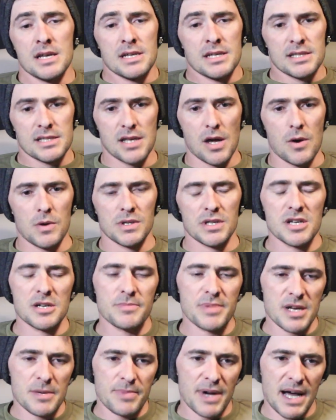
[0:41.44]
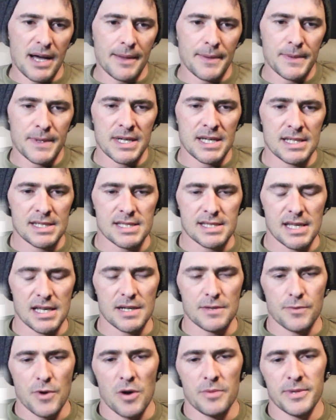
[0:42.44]
So a little bit about the
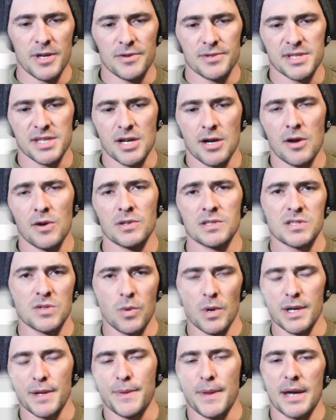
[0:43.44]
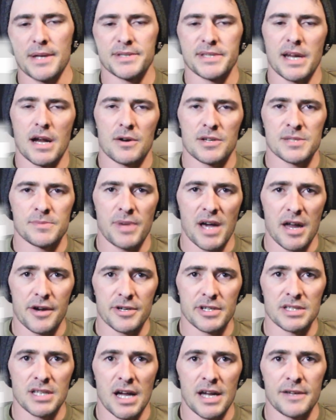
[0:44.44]
Sig Romeo Zero, 20,000 hours
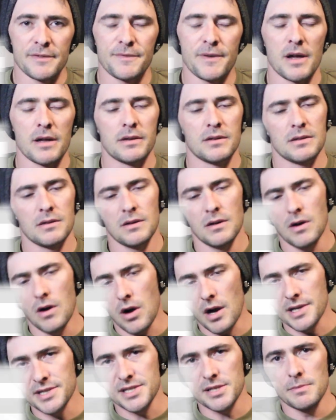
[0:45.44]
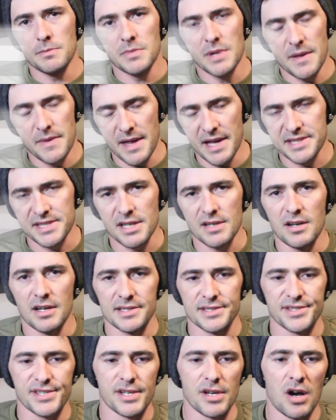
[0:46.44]
battery life, awesome, and that's a
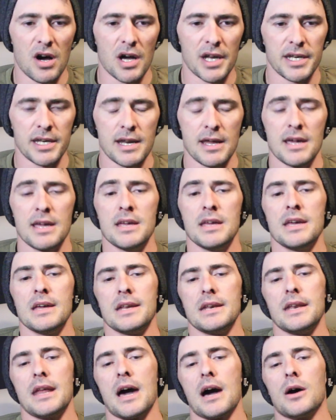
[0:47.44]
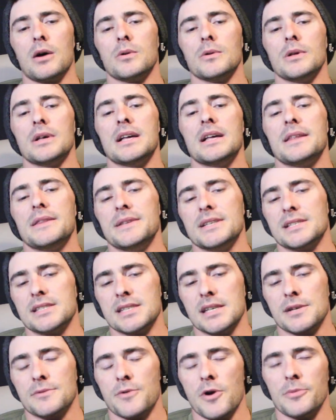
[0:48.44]
constant on. Now the
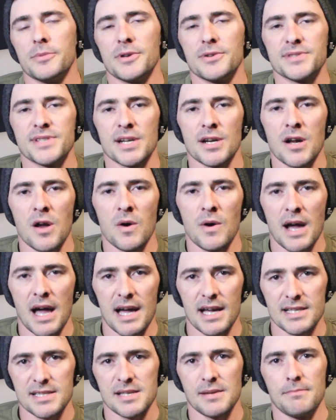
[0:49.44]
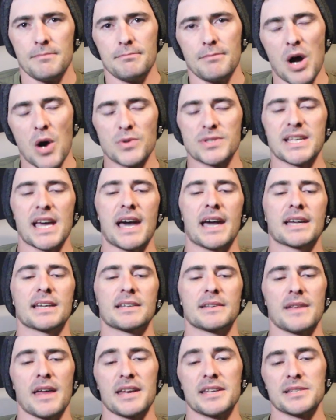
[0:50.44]
Sig Romeo Zero has
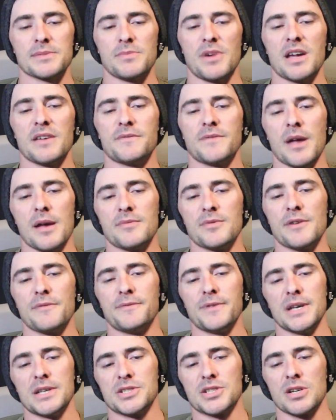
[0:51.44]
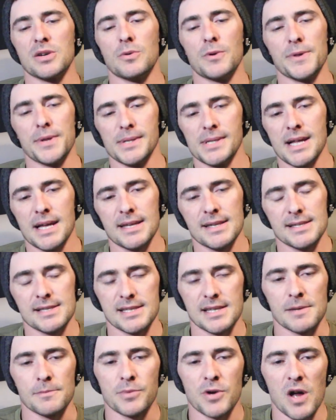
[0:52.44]
MOTAC. That is my favorite feature with a lot of the
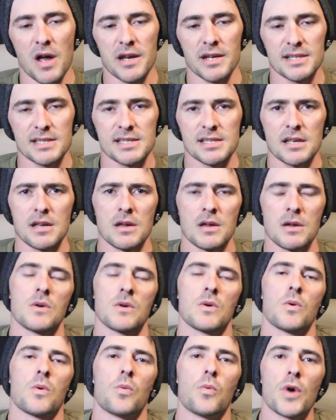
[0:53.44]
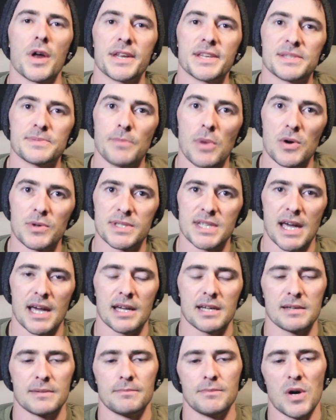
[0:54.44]
Sig products. What is
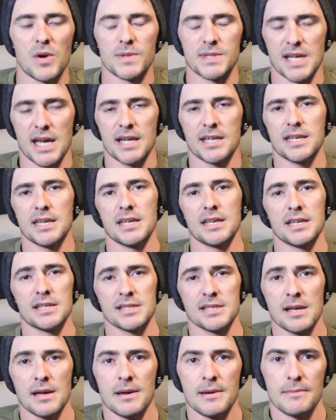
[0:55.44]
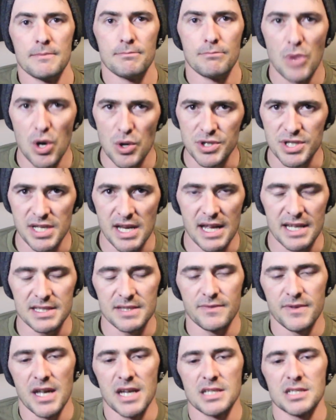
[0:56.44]
MOTAC? MOTAC is motion
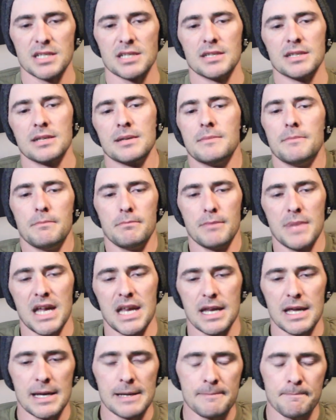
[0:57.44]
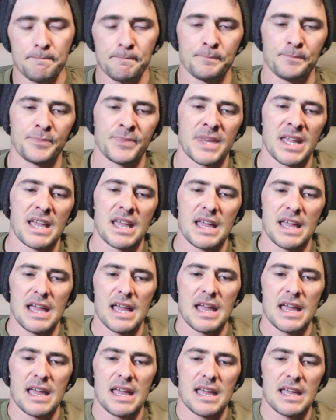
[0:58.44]
activation, meaning
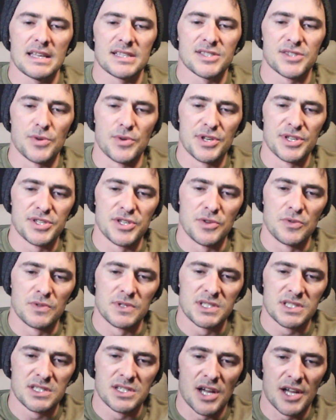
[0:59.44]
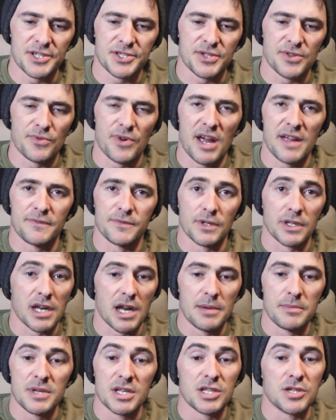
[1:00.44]
as soon as you touch the rifle, and
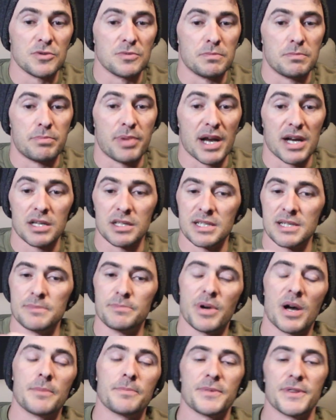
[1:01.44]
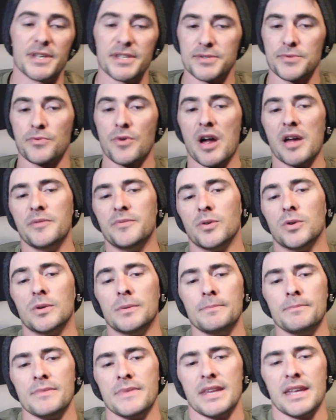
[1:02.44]
I mean you barely bump this
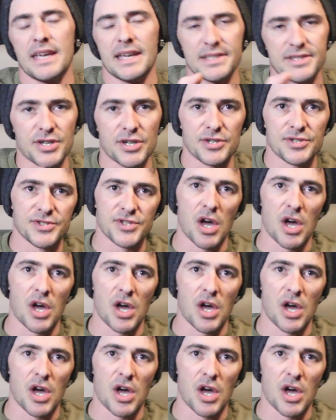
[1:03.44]
rifle, it turns